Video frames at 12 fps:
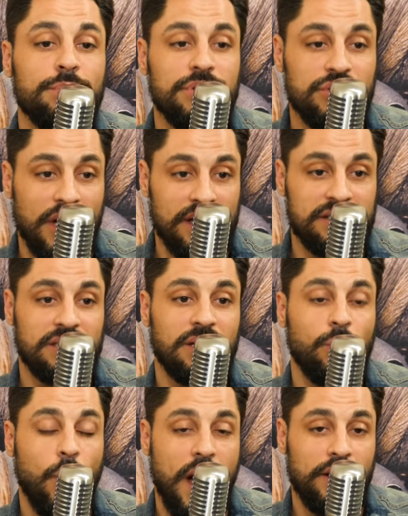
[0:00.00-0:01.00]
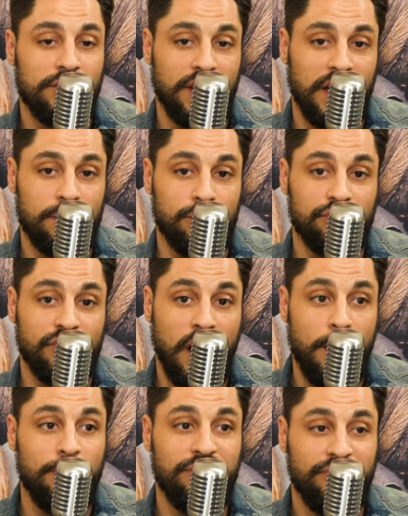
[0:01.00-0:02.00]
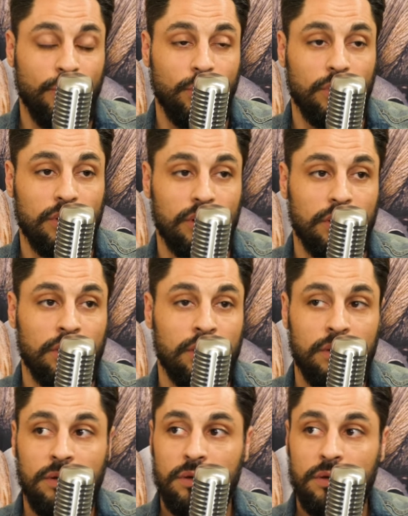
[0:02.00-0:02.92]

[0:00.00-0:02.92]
majestic wild animals up for